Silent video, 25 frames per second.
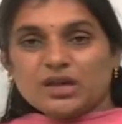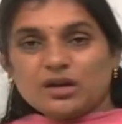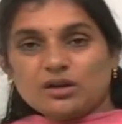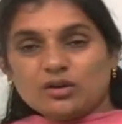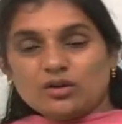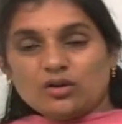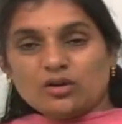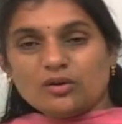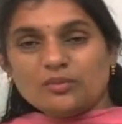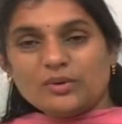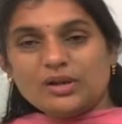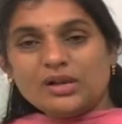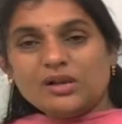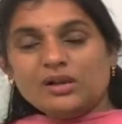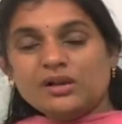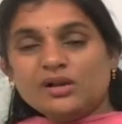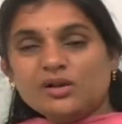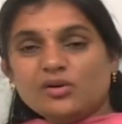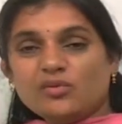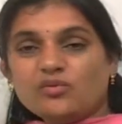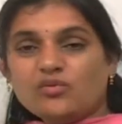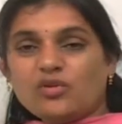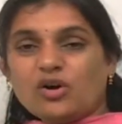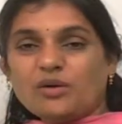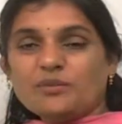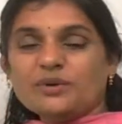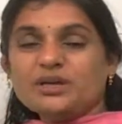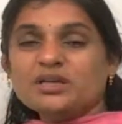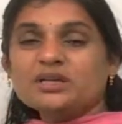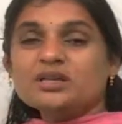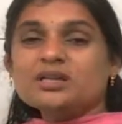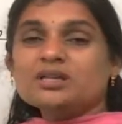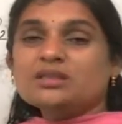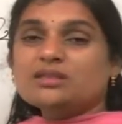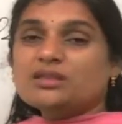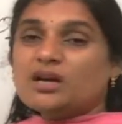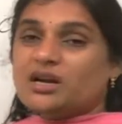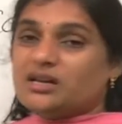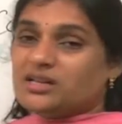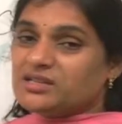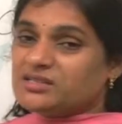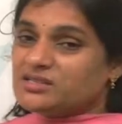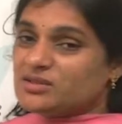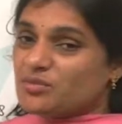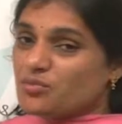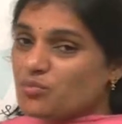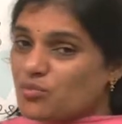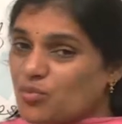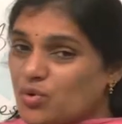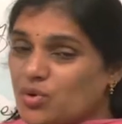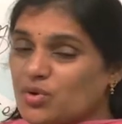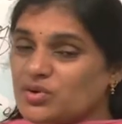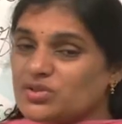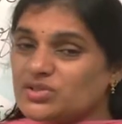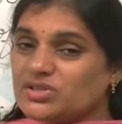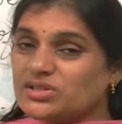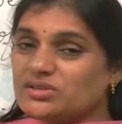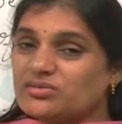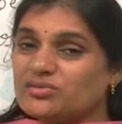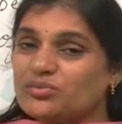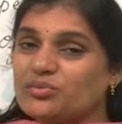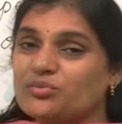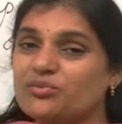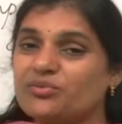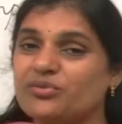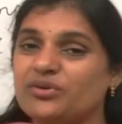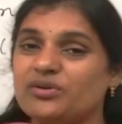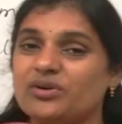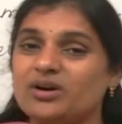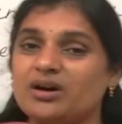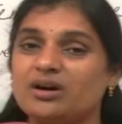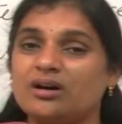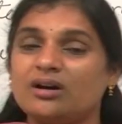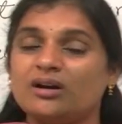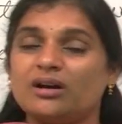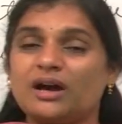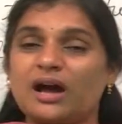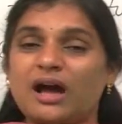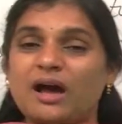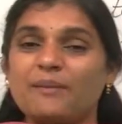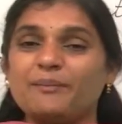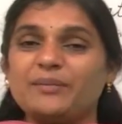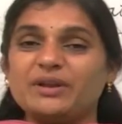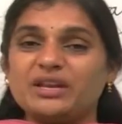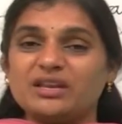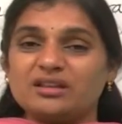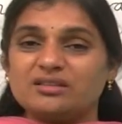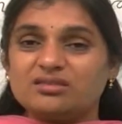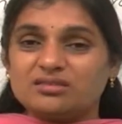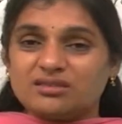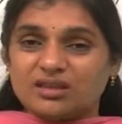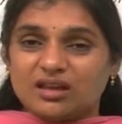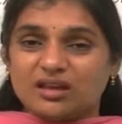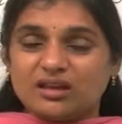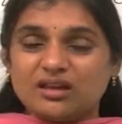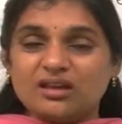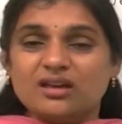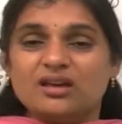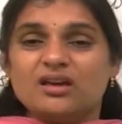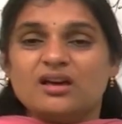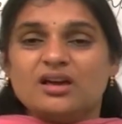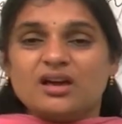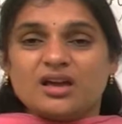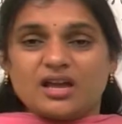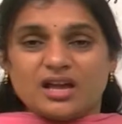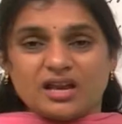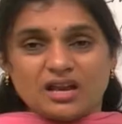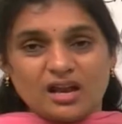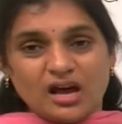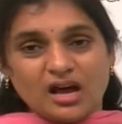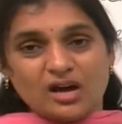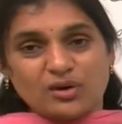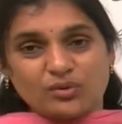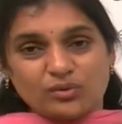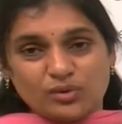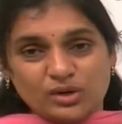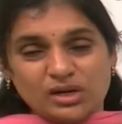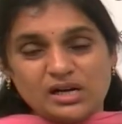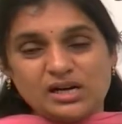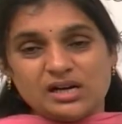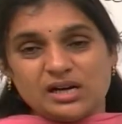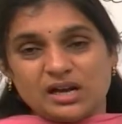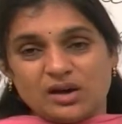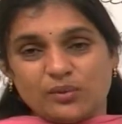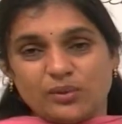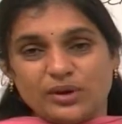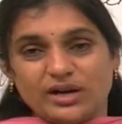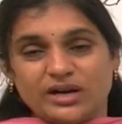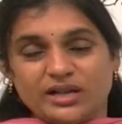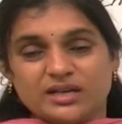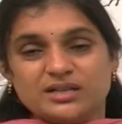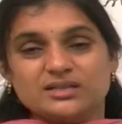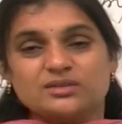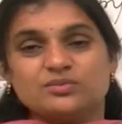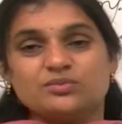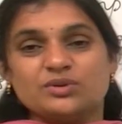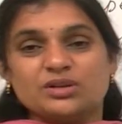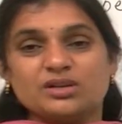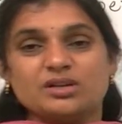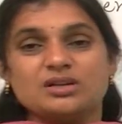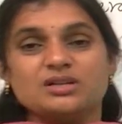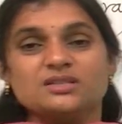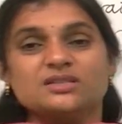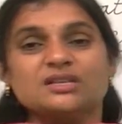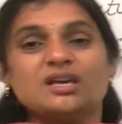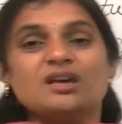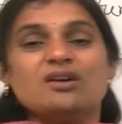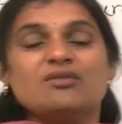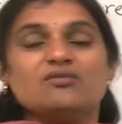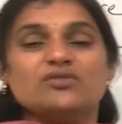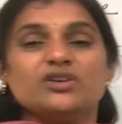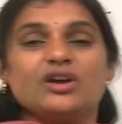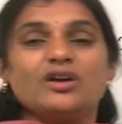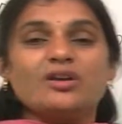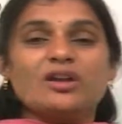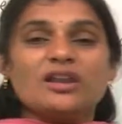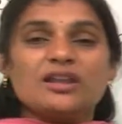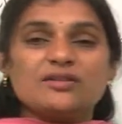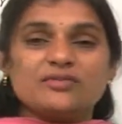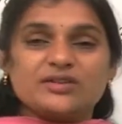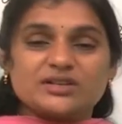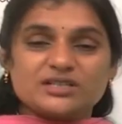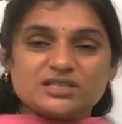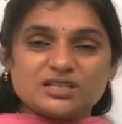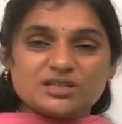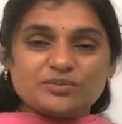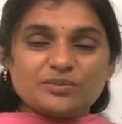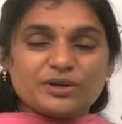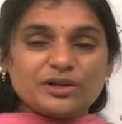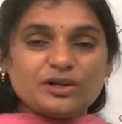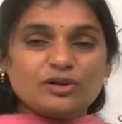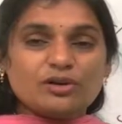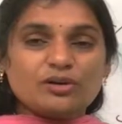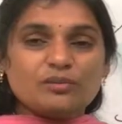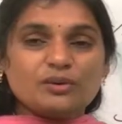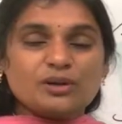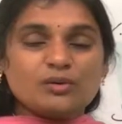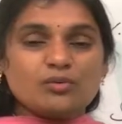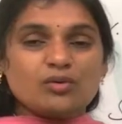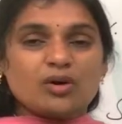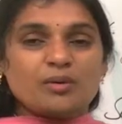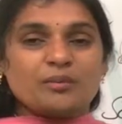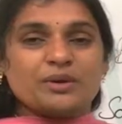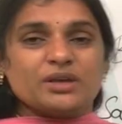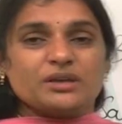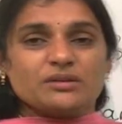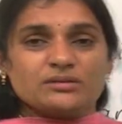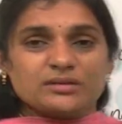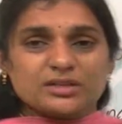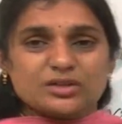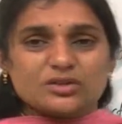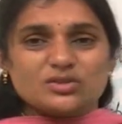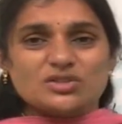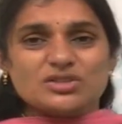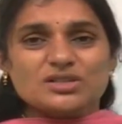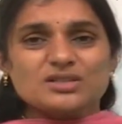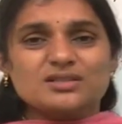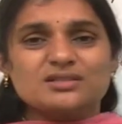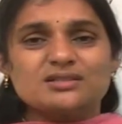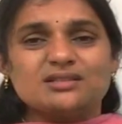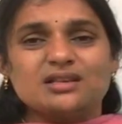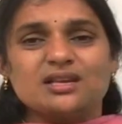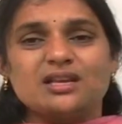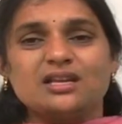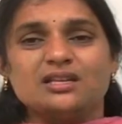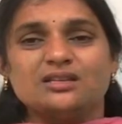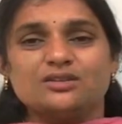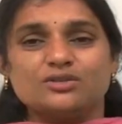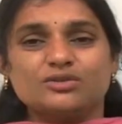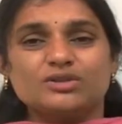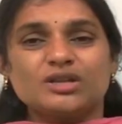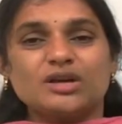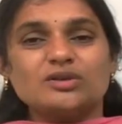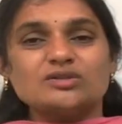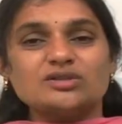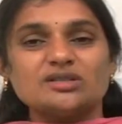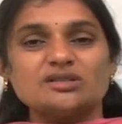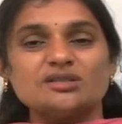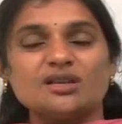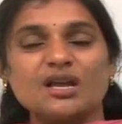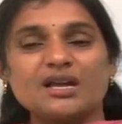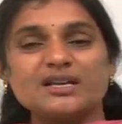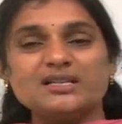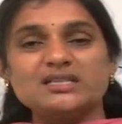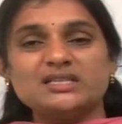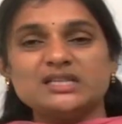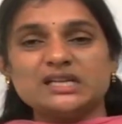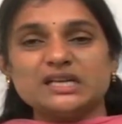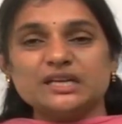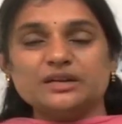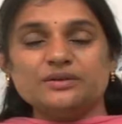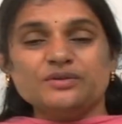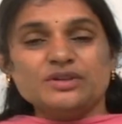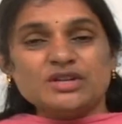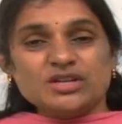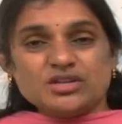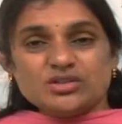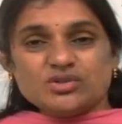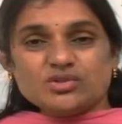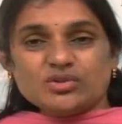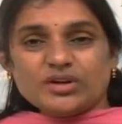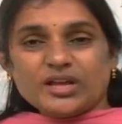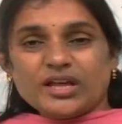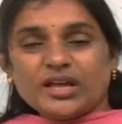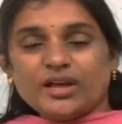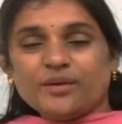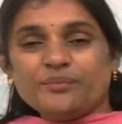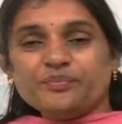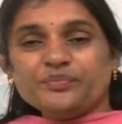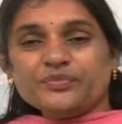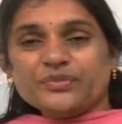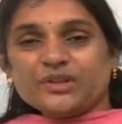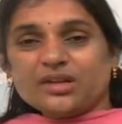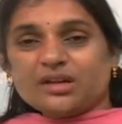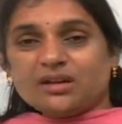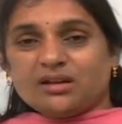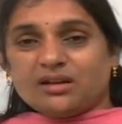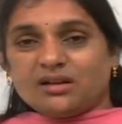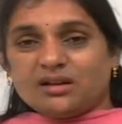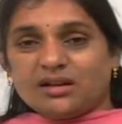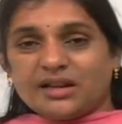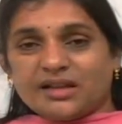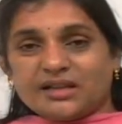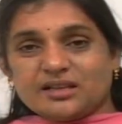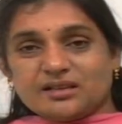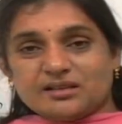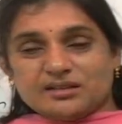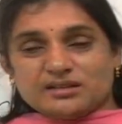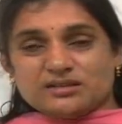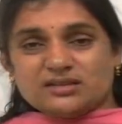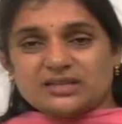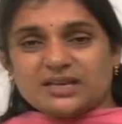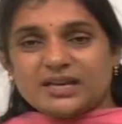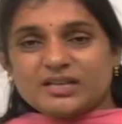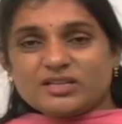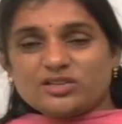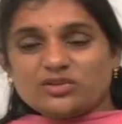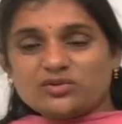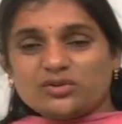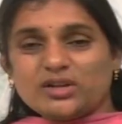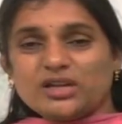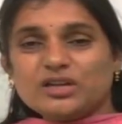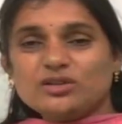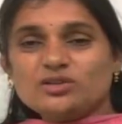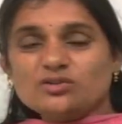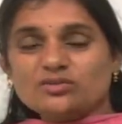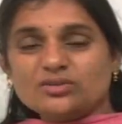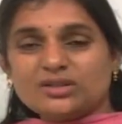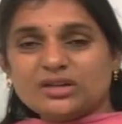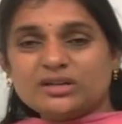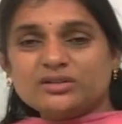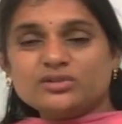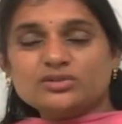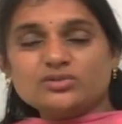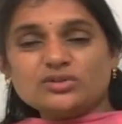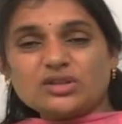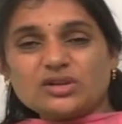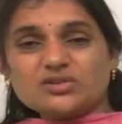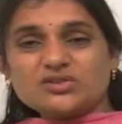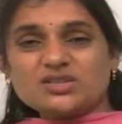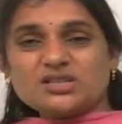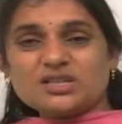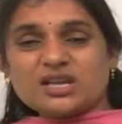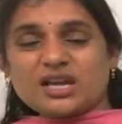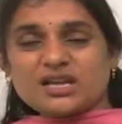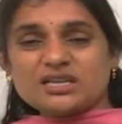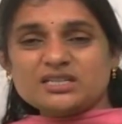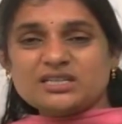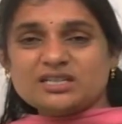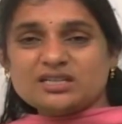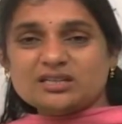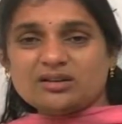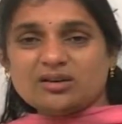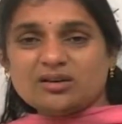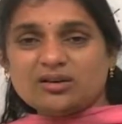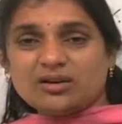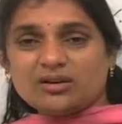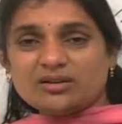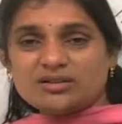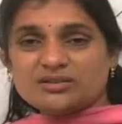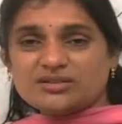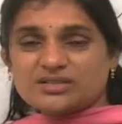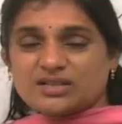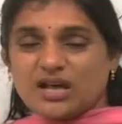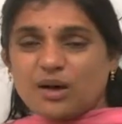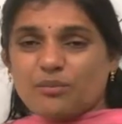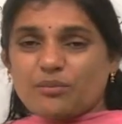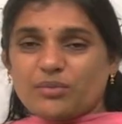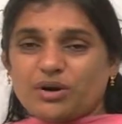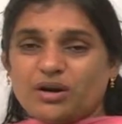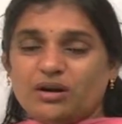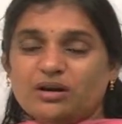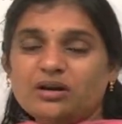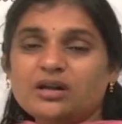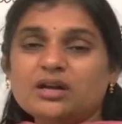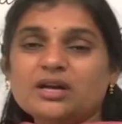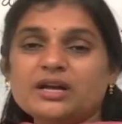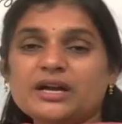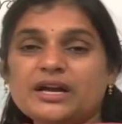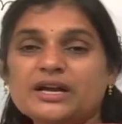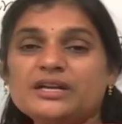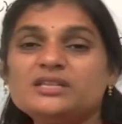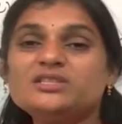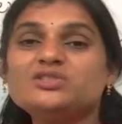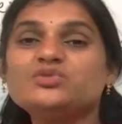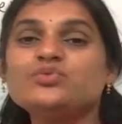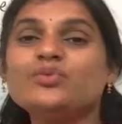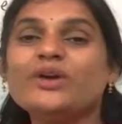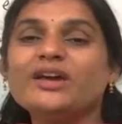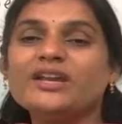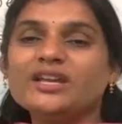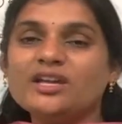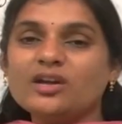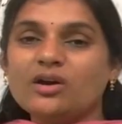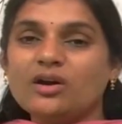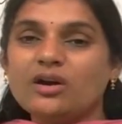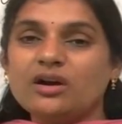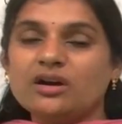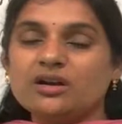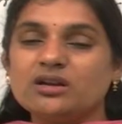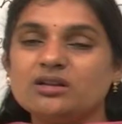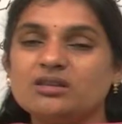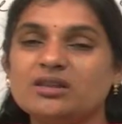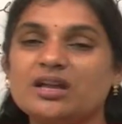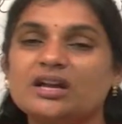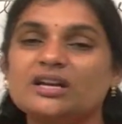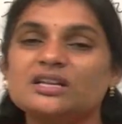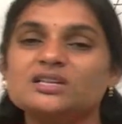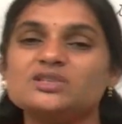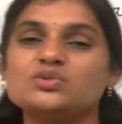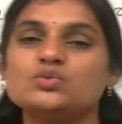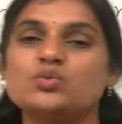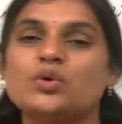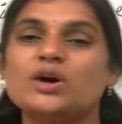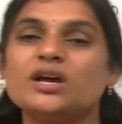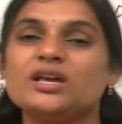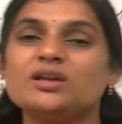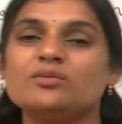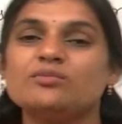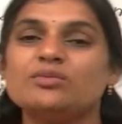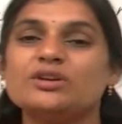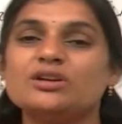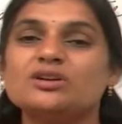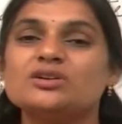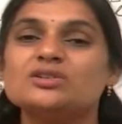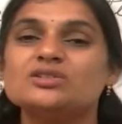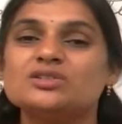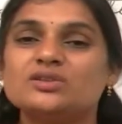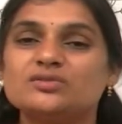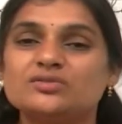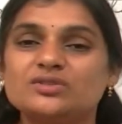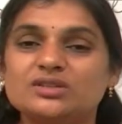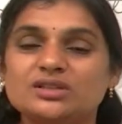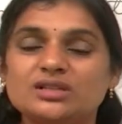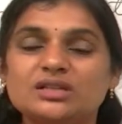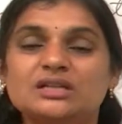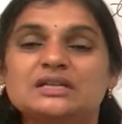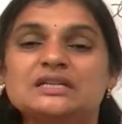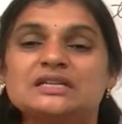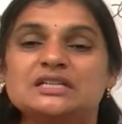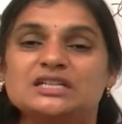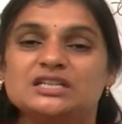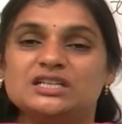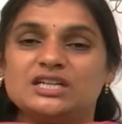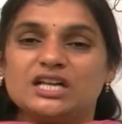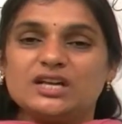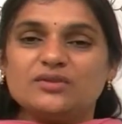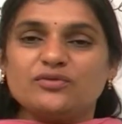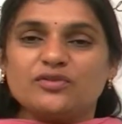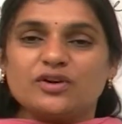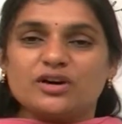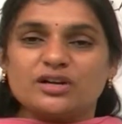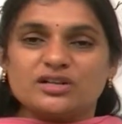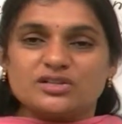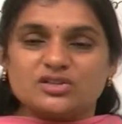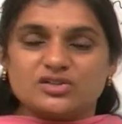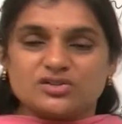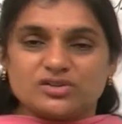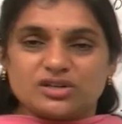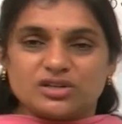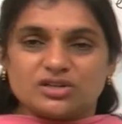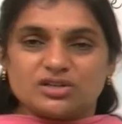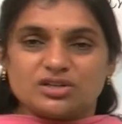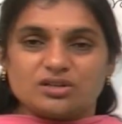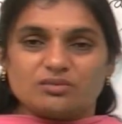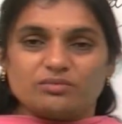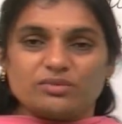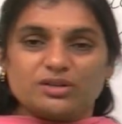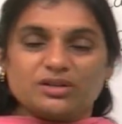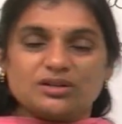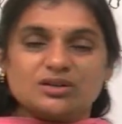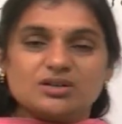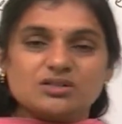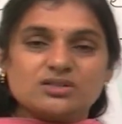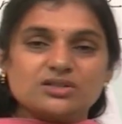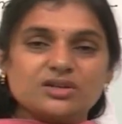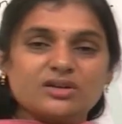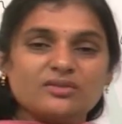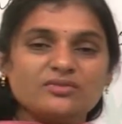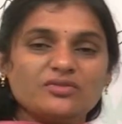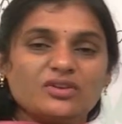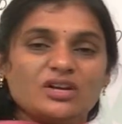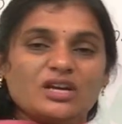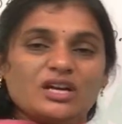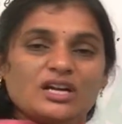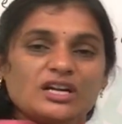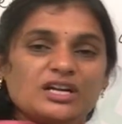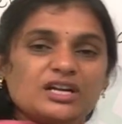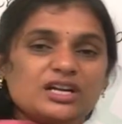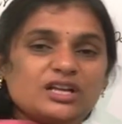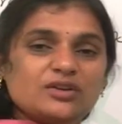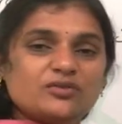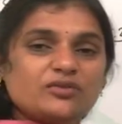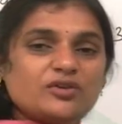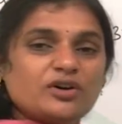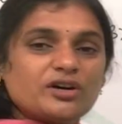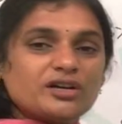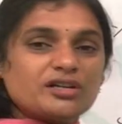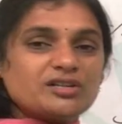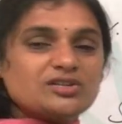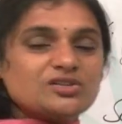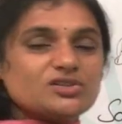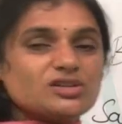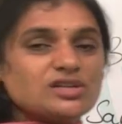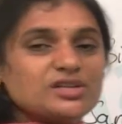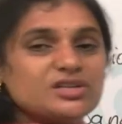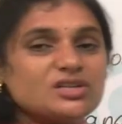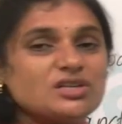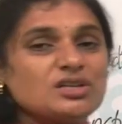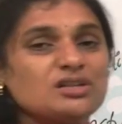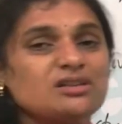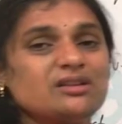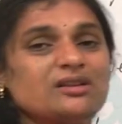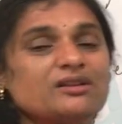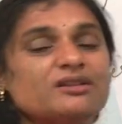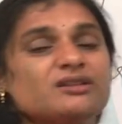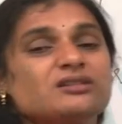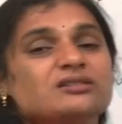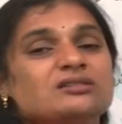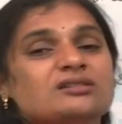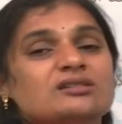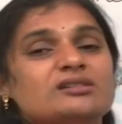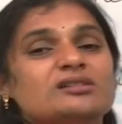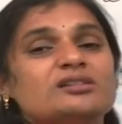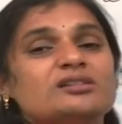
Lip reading: Global warming, that is the most happening thing in our world nowadays, because we are all affected by global warming. You just see 2019 today, like take today to 2019 summer, it's very hot. That is why, because of the deforestation. Because of deforestation, there is a